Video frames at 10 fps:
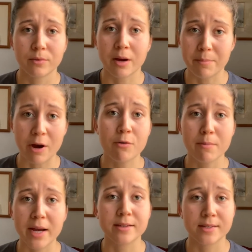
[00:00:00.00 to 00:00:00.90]
about
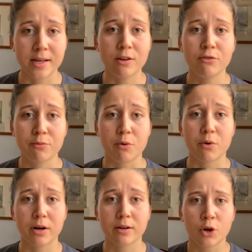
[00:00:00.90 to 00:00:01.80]
myself
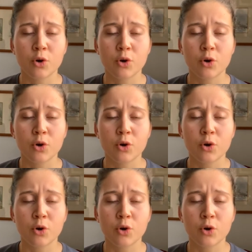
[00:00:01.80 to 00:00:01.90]
more.